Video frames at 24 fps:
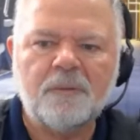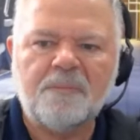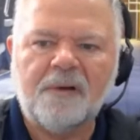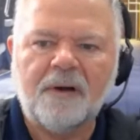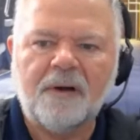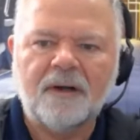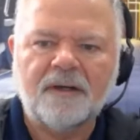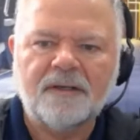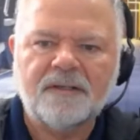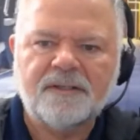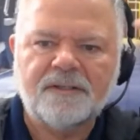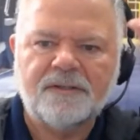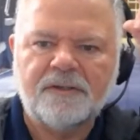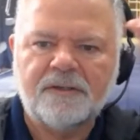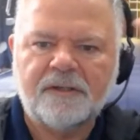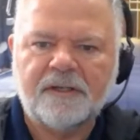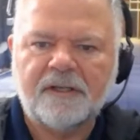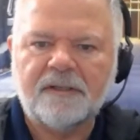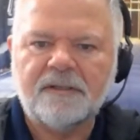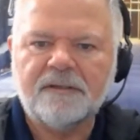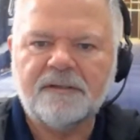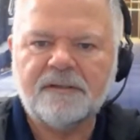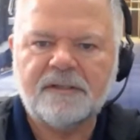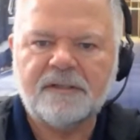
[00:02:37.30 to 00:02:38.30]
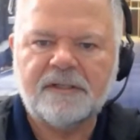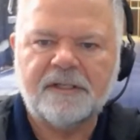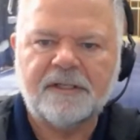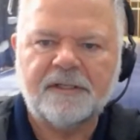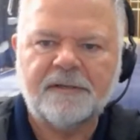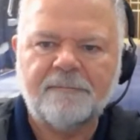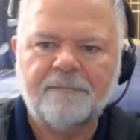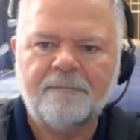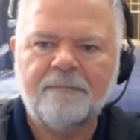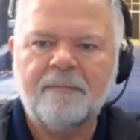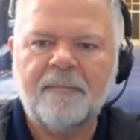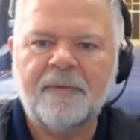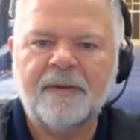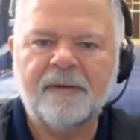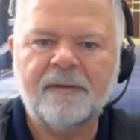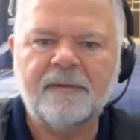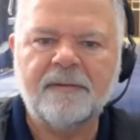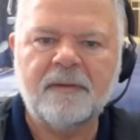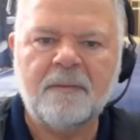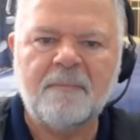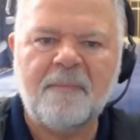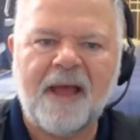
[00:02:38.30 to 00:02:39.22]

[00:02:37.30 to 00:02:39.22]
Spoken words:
parts. And you can see the